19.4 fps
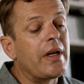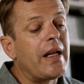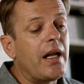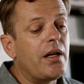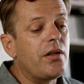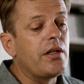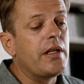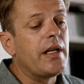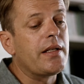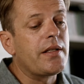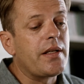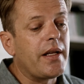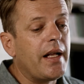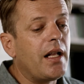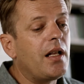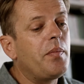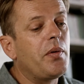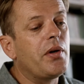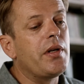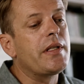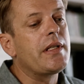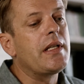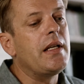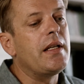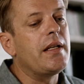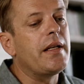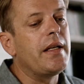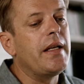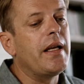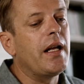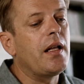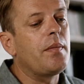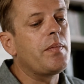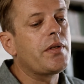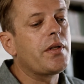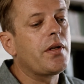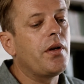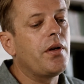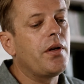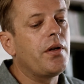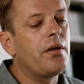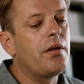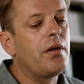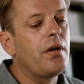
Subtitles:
Andrew does to help her is he helps her